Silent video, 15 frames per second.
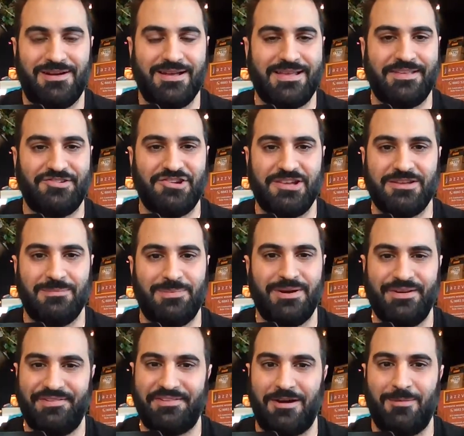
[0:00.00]
I get chicken
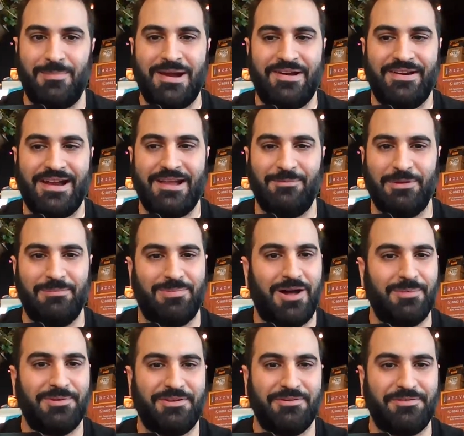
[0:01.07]
breast, I'll marinate with
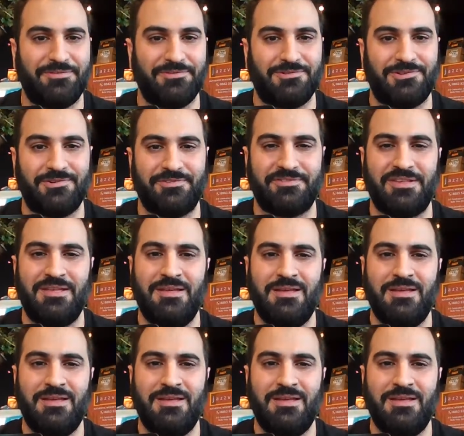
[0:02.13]
barbecue sauce,